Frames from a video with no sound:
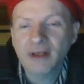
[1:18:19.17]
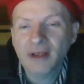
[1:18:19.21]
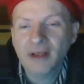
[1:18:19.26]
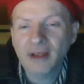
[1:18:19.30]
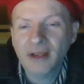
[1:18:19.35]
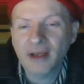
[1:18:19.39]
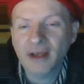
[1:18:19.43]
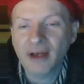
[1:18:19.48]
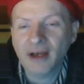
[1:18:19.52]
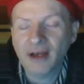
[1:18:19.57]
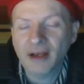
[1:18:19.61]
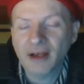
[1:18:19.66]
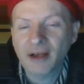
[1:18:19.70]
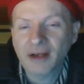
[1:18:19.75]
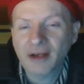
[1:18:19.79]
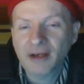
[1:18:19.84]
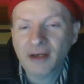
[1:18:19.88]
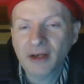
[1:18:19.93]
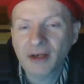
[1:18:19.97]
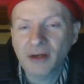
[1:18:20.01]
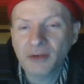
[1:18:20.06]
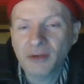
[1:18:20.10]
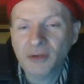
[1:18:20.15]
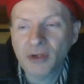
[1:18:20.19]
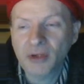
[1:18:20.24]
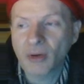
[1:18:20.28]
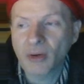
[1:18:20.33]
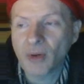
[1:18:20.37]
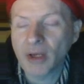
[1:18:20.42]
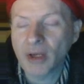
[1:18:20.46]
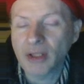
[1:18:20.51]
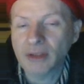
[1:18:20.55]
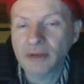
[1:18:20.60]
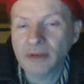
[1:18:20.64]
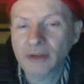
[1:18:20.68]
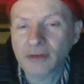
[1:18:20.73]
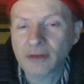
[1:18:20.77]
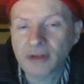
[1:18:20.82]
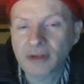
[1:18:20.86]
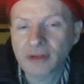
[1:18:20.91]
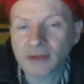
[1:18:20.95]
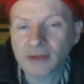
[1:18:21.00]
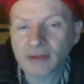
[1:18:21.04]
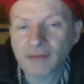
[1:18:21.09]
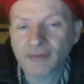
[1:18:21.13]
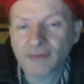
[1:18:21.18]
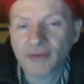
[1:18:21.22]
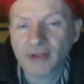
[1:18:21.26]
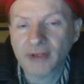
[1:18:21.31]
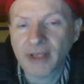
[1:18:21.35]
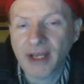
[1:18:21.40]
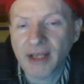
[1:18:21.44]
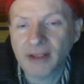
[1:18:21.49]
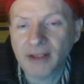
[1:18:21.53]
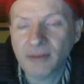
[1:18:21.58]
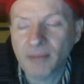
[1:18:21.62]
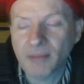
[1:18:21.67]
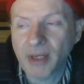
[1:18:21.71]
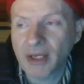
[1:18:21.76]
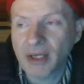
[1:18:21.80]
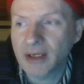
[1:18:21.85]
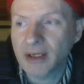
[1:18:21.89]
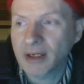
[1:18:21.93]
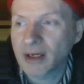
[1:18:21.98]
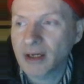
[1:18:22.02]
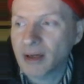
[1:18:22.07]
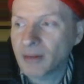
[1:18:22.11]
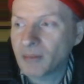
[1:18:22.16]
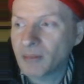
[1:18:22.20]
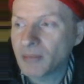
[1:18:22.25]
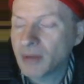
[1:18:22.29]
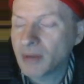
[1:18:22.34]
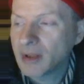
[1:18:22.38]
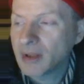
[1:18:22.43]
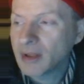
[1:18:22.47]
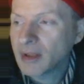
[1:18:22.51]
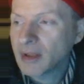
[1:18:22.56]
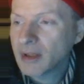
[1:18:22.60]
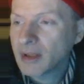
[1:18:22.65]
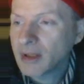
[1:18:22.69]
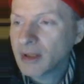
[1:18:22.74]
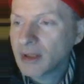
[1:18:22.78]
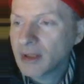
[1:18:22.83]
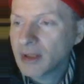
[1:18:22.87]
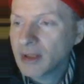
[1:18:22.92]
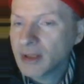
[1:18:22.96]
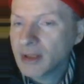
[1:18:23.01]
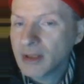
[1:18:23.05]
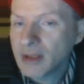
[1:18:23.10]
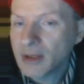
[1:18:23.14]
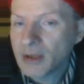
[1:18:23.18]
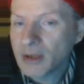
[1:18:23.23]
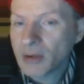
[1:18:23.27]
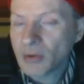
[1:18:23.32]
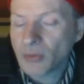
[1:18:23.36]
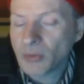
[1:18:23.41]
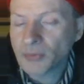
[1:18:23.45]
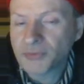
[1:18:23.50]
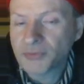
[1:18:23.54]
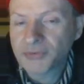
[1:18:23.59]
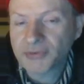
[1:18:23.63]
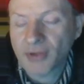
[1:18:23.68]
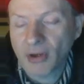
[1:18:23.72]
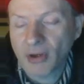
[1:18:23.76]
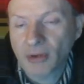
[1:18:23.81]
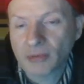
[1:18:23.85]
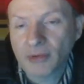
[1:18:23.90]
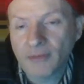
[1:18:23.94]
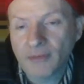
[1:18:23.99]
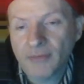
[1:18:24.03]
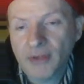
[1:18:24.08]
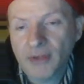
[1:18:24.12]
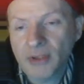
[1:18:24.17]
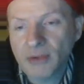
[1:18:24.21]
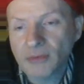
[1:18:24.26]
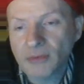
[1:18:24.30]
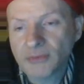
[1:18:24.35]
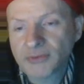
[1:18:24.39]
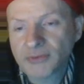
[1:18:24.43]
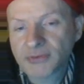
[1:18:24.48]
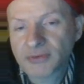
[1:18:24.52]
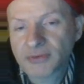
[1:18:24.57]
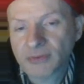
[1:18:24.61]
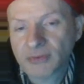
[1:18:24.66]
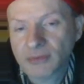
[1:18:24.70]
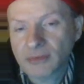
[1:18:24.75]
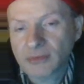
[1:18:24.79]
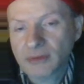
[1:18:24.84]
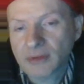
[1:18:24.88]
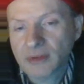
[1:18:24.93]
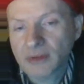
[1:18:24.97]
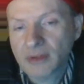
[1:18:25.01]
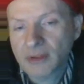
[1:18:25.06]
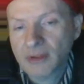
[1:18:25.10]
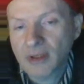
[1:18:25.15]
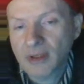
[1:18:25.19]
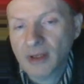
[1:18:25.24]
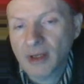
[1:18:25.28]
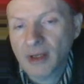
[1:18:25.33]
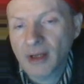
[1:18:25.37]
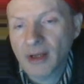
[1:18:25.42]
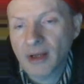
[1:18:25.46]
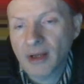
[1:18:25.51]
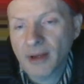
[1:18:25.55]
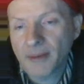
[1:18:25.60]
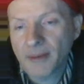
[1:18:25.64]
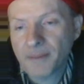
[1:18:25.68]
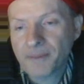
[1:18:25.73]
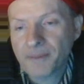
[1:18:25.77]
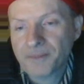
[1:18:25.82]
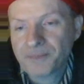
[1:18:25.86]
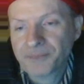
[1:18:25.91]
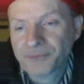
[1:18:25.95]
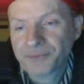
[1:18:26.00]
Yeah. Go look for that in my old song reviews. The